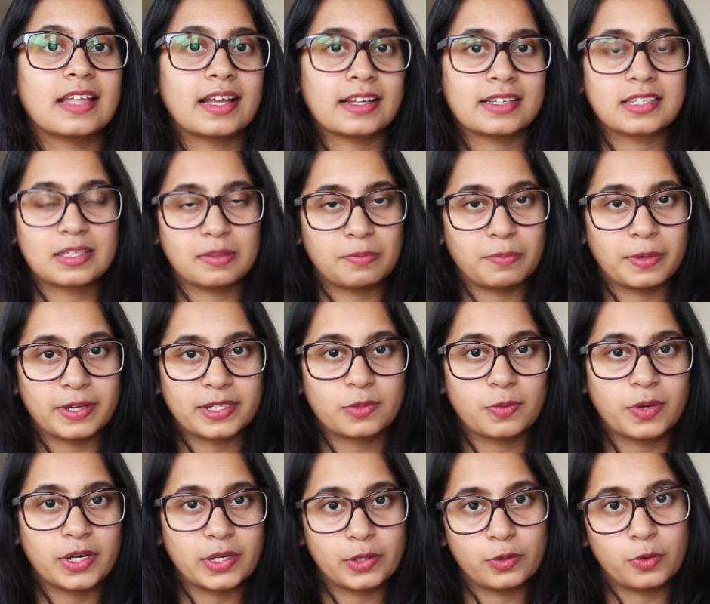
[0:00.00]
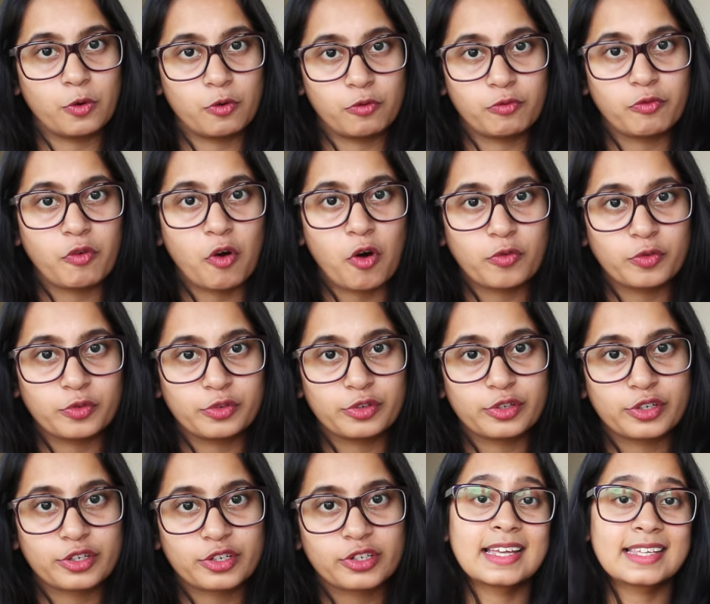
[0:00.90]
that's the best way to go
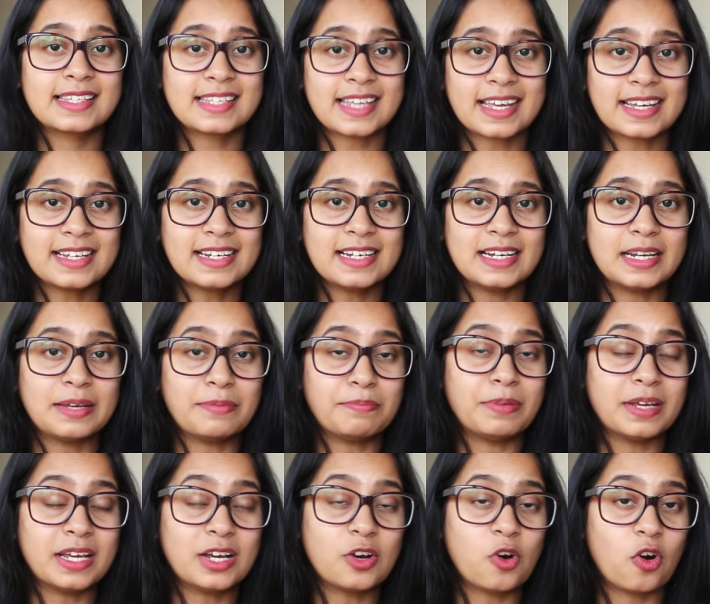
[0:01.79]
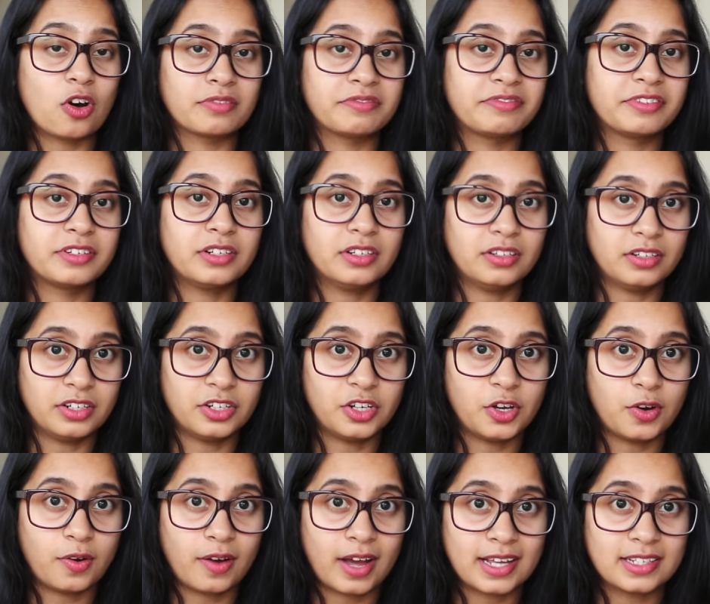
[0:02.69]
forward. Secondly, be confident in
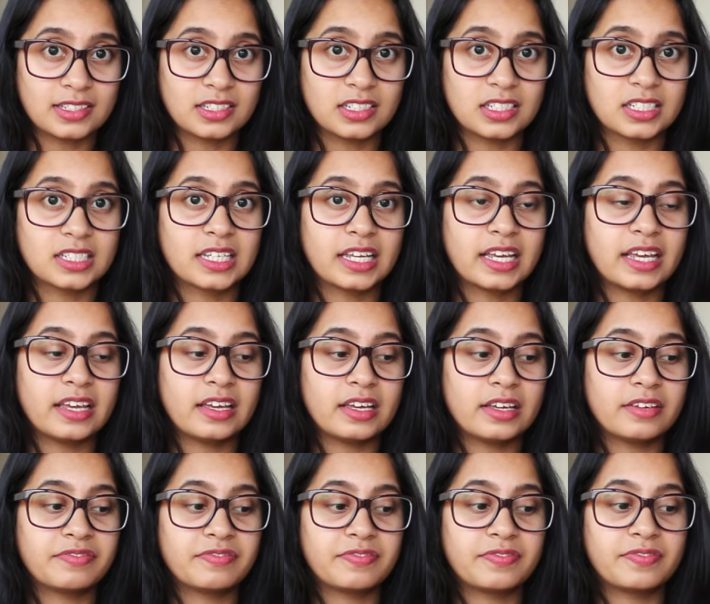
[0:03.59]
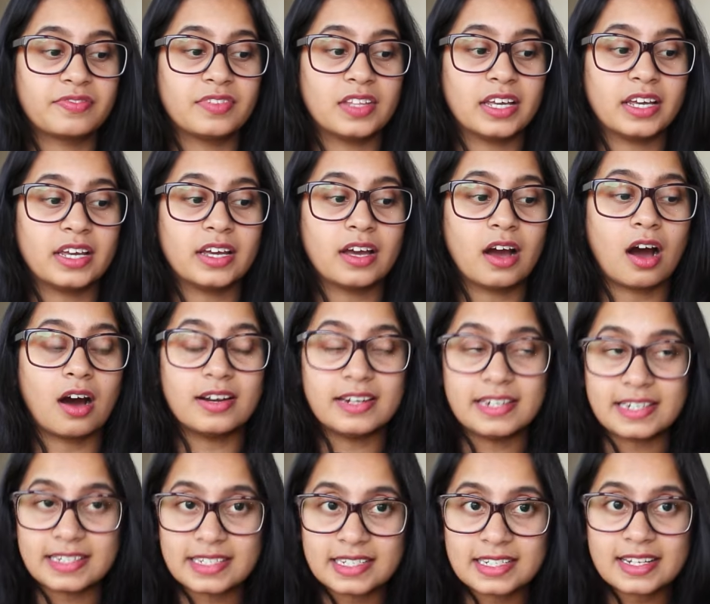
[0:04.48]
your answers. If they
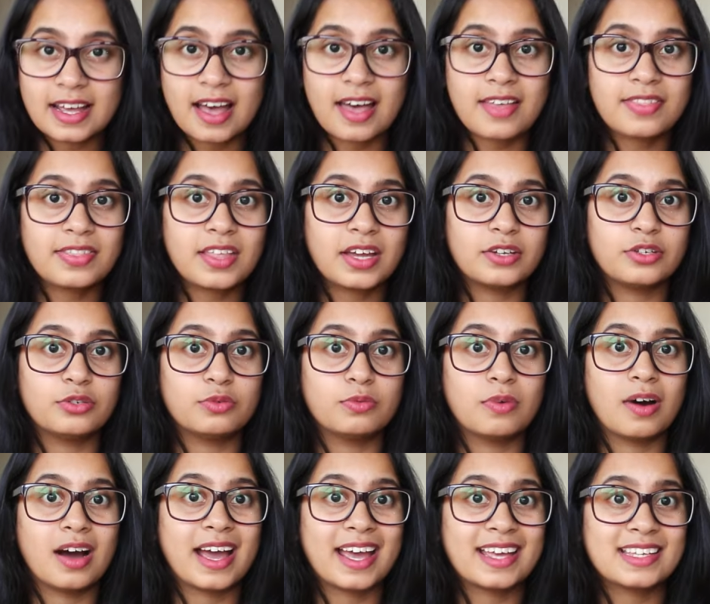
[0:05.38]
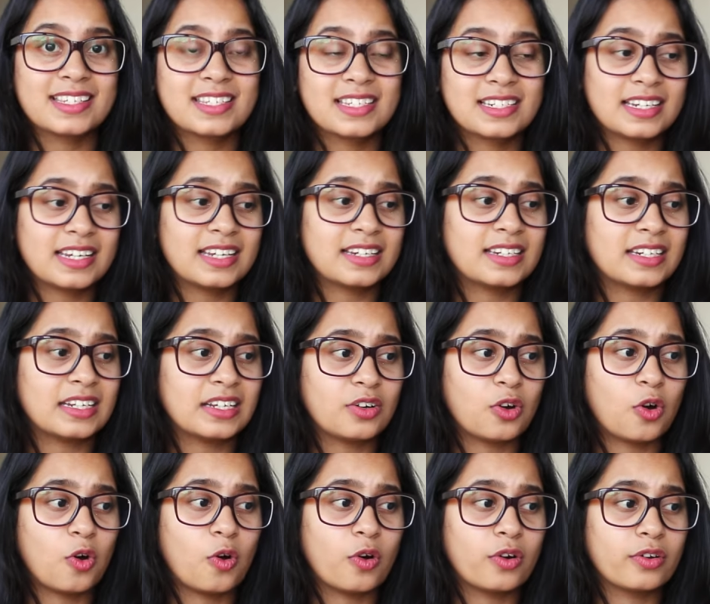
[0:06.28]
understand that you are
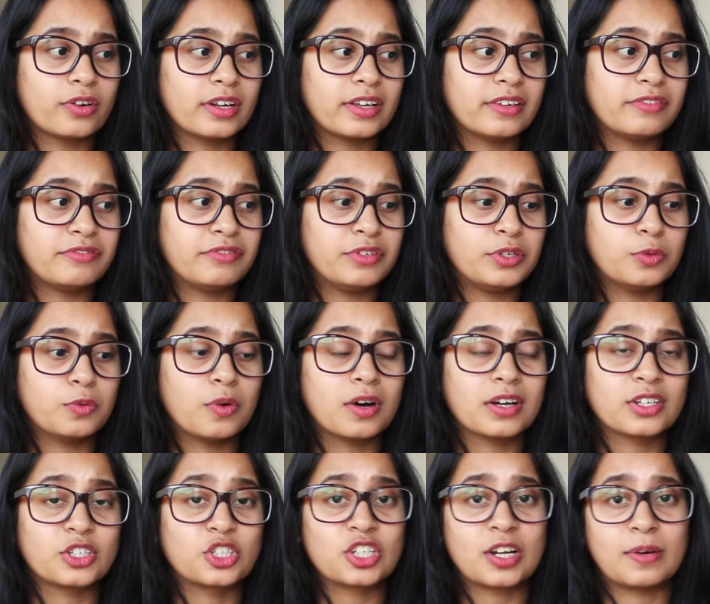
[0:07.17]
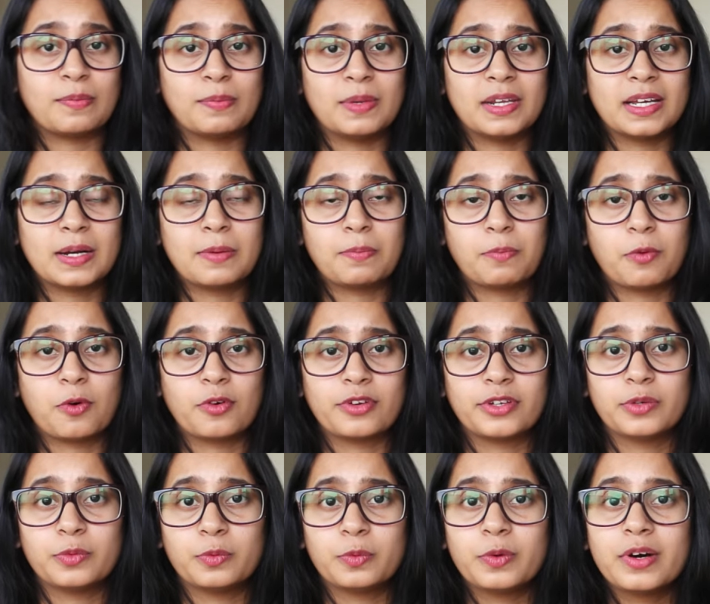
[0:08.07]
hesitating or if you are stumbling
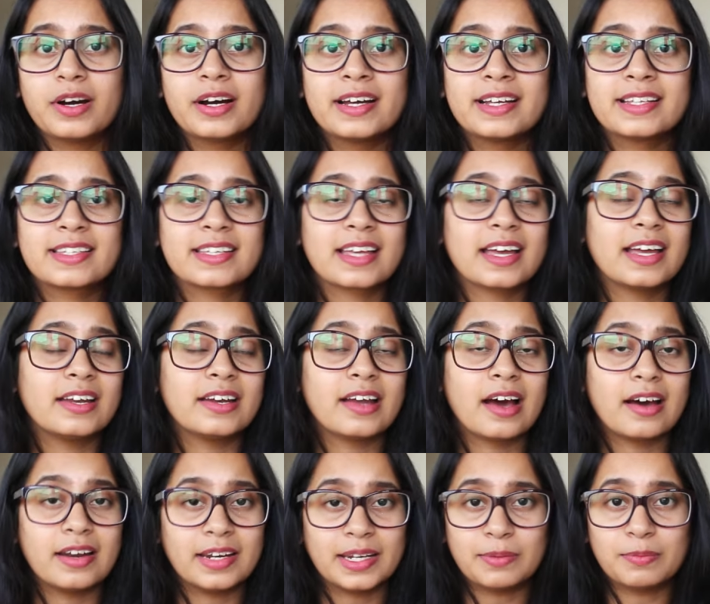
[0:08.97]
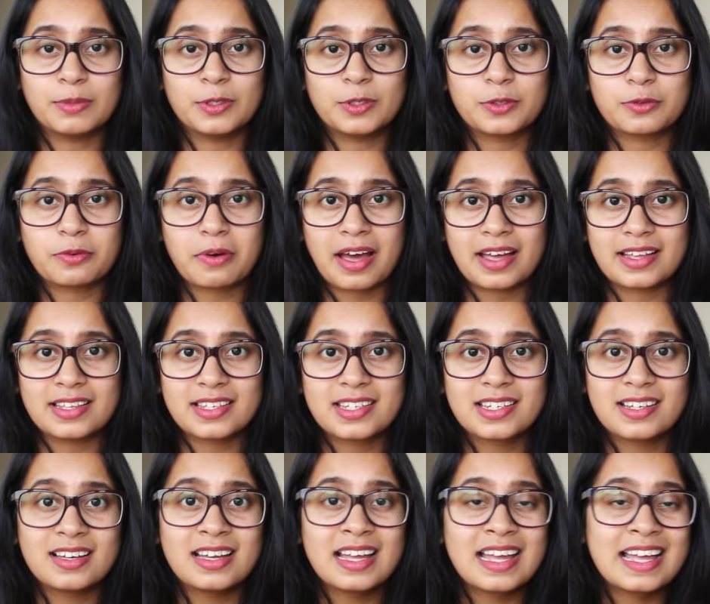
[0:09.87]
upon your words and unable to
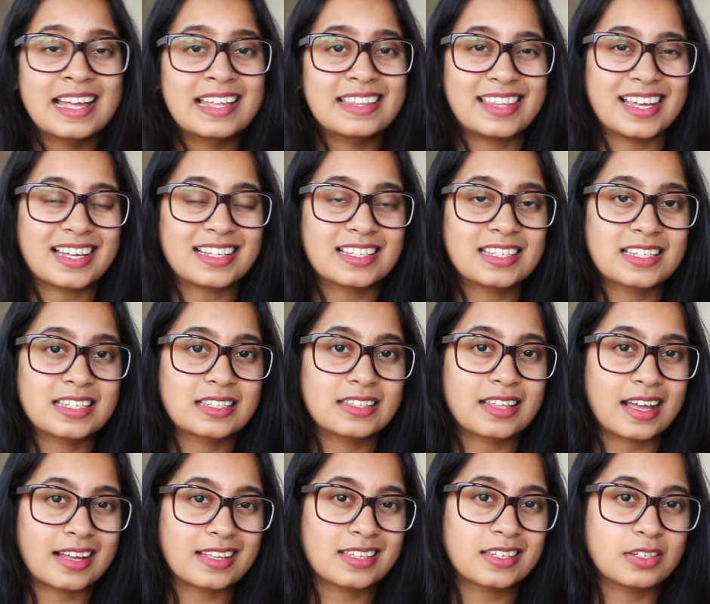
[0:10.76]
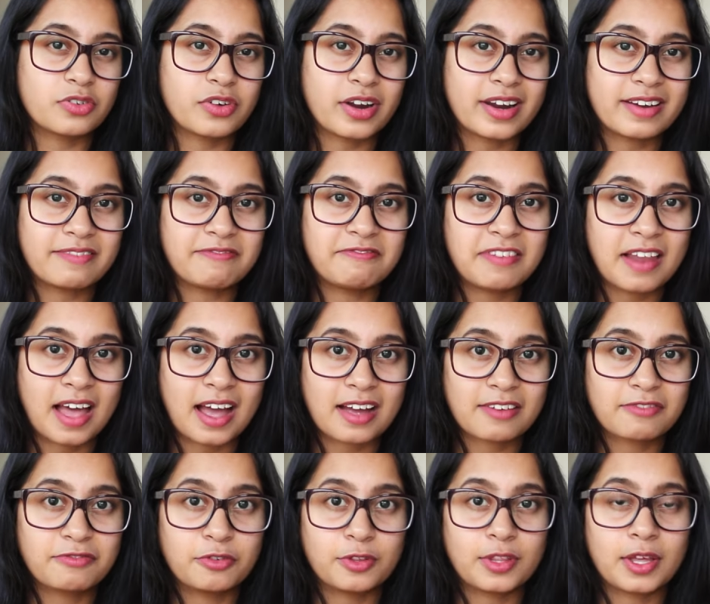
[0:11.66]
answer, that's a red
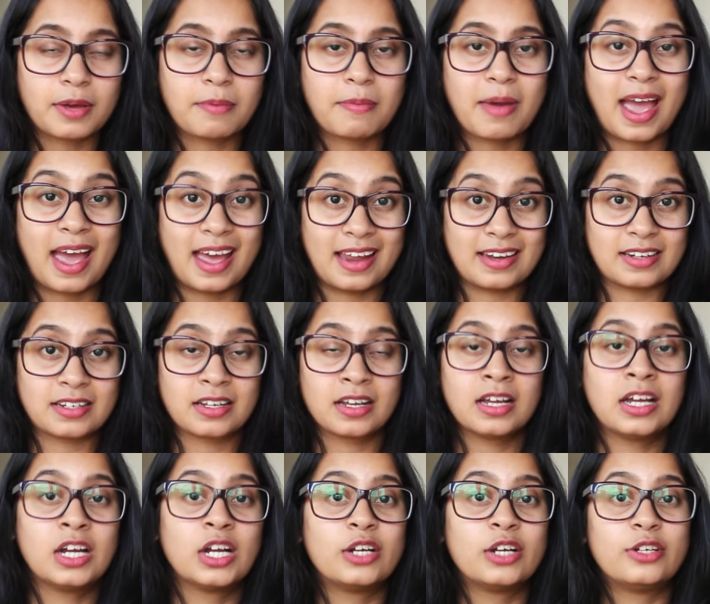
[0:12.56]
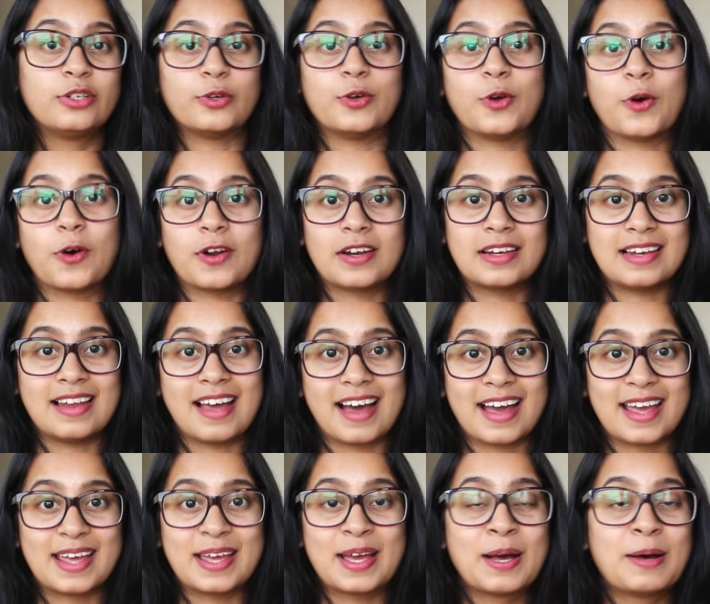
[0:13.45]
flag for them. And do not
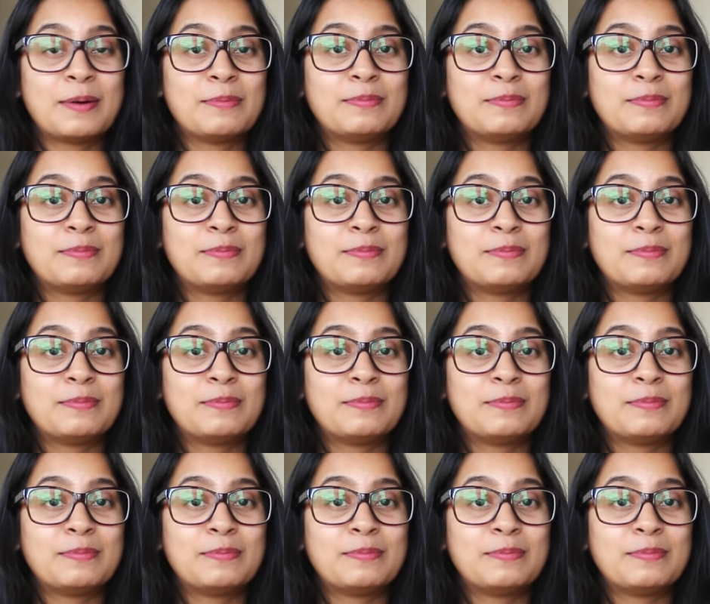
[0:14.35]
lie.